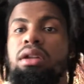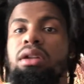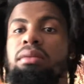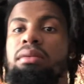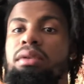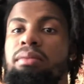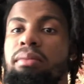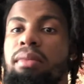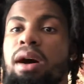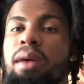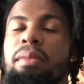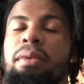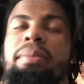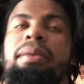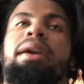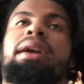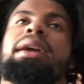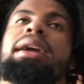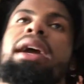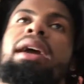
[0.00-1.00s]
Mama
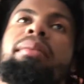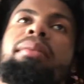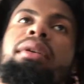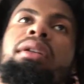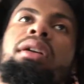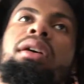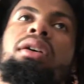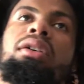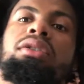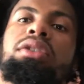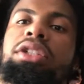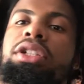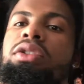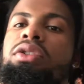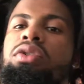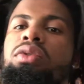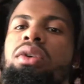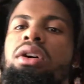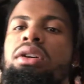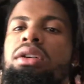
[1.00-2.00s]
Bear came along. She
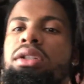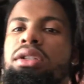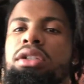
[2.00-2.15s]
was walking